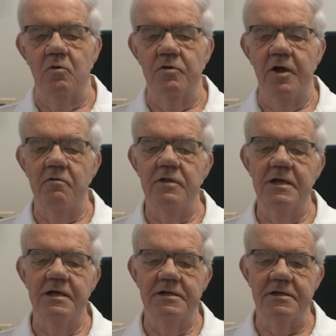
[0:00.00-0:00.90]
although
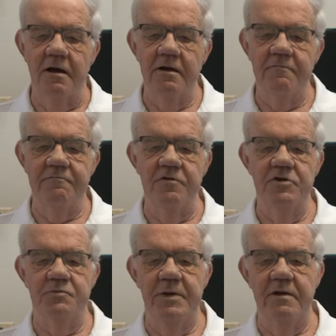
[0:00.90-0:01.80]
the entire
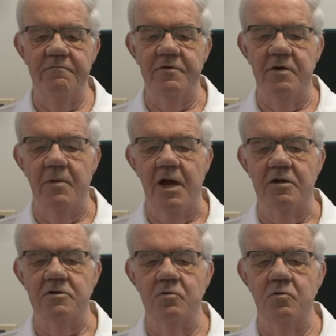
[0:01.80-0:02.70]
fringe benefit
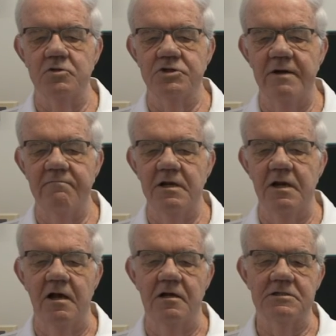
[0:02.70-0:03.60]
amount or travel
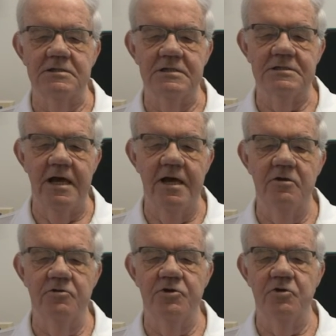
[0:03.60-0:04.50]
allowance is
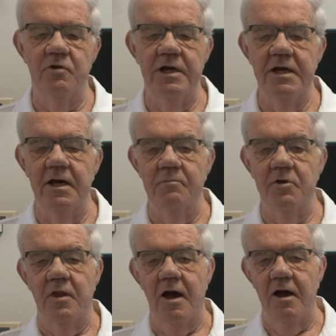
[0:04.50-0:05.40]
added to your income
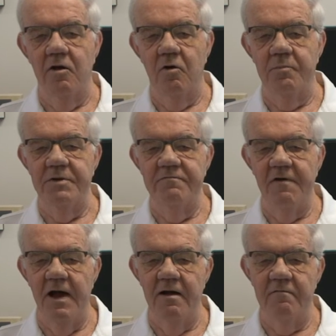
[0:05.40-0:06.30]
on the
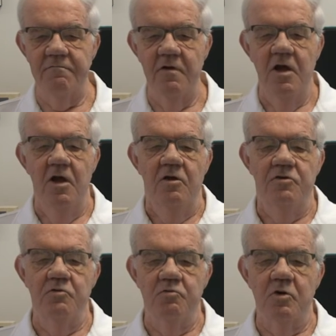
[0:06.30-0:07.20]

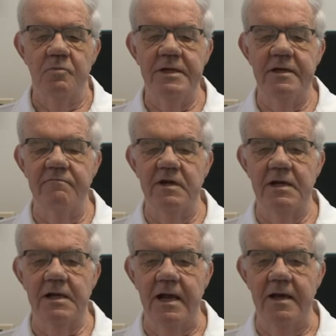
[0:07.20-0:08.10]
IRP5, you will be given
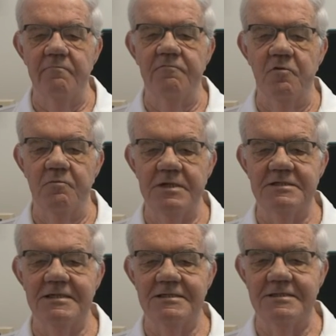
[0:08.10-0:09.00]
a claim for
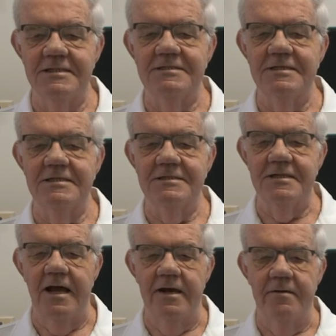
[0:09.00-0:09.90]
business distance
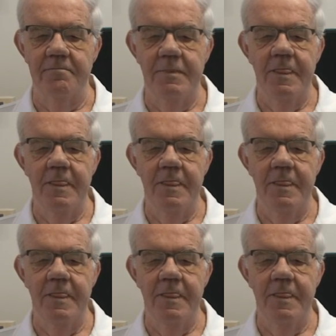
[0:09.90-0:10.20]
done.